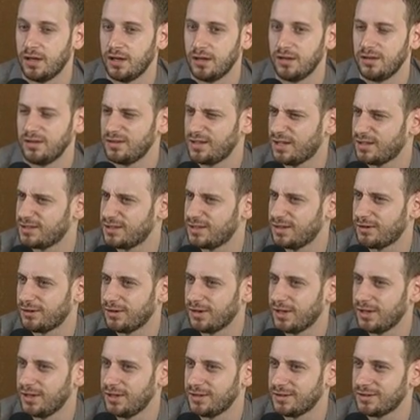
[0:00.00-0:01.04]
I think that's it,
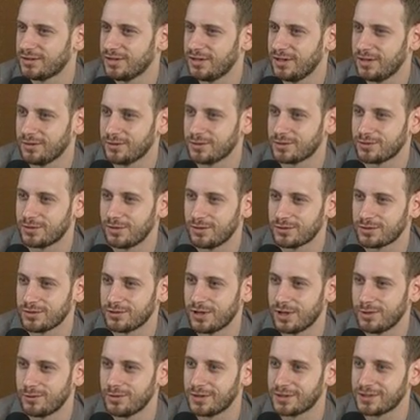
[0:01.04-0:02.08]
right? Is there any other social
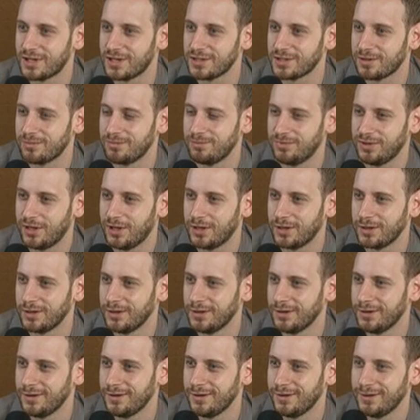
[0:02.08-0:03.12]
networks I should plug?
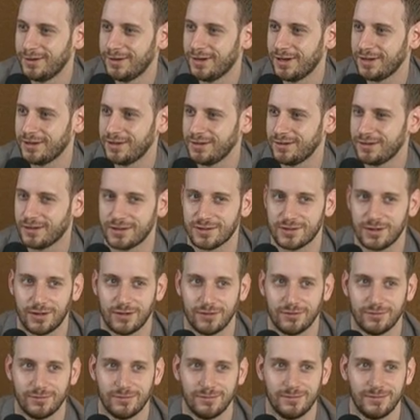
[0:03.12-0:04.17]
I think that's all of
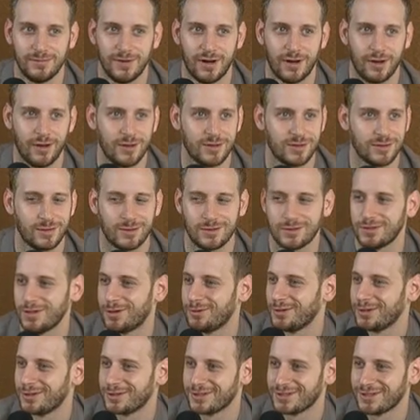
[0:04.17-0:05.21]
them. Are all the social
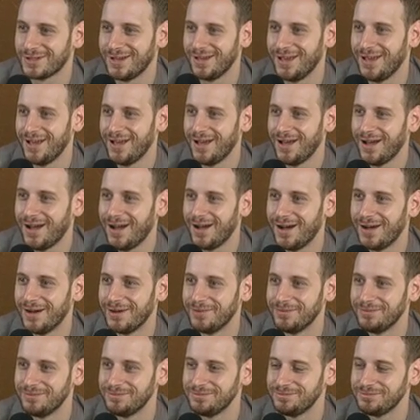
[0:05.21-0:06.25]
networks?
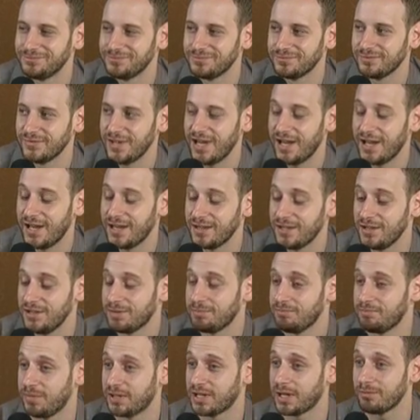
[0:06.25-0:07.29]
Yeah, and then you
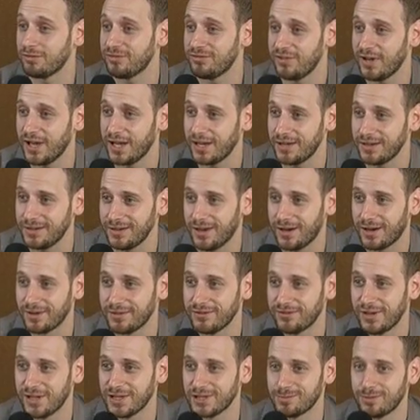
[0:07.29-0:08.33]
become a fan on
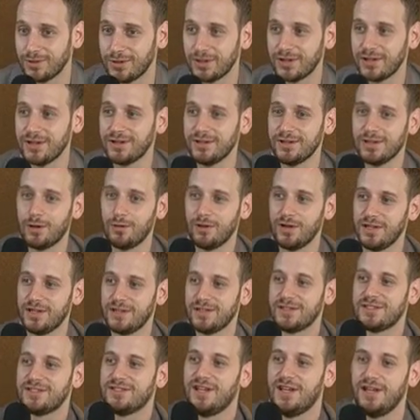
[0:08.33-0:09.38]
Facebook. That way you
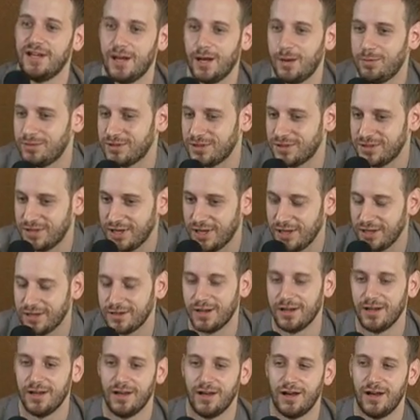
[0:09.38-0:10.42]
can stay up to date.
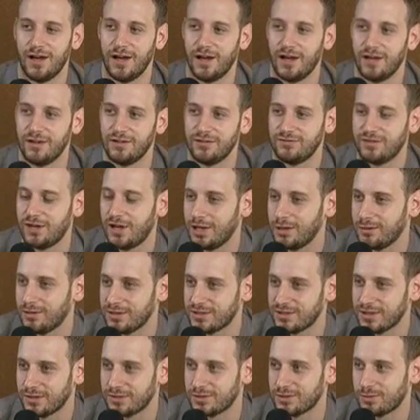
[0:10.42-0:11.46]
Follow
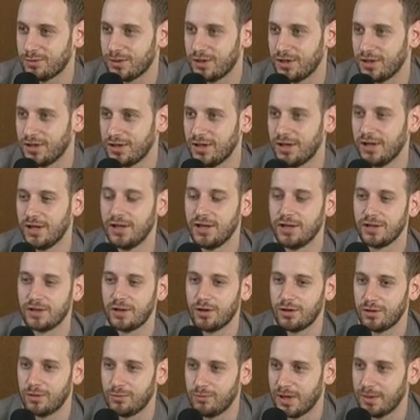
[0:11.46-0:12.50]
us on Twitter. Go
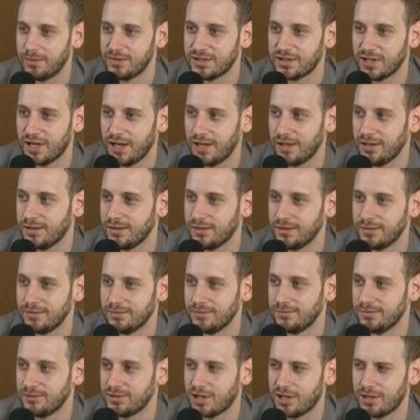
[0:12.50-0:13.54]
to the website
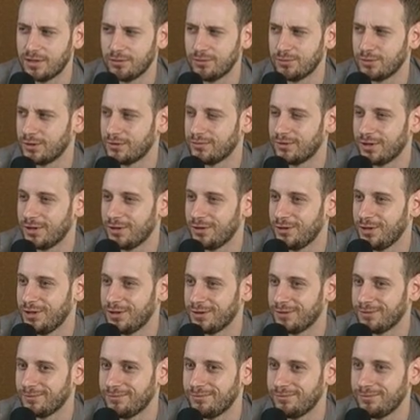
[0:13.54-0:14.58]
and try to improve our unique
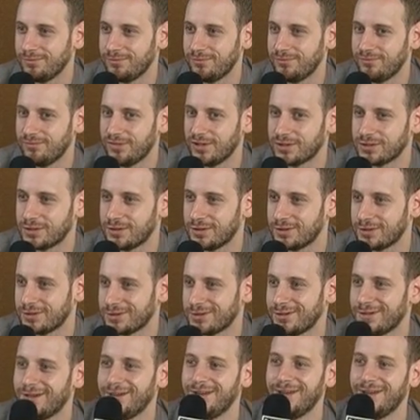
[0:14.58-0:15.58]
visitors.